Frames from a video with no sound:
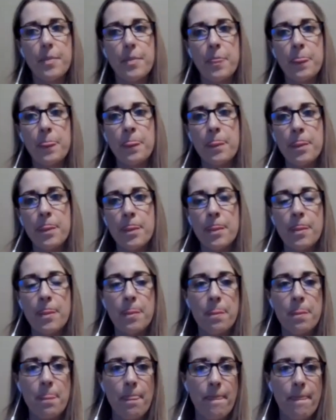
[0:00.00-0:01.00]

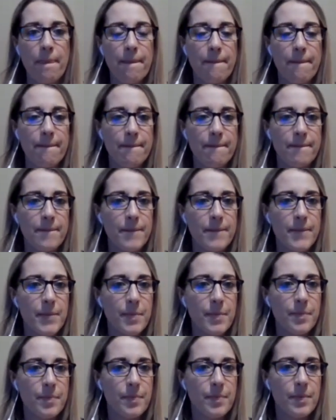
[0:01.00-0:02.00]

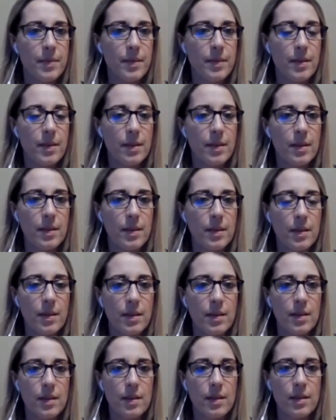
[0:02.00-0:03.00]

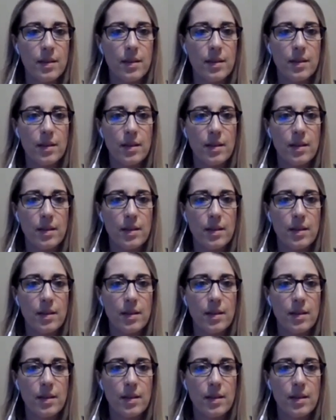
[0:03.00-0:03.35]
[no speech]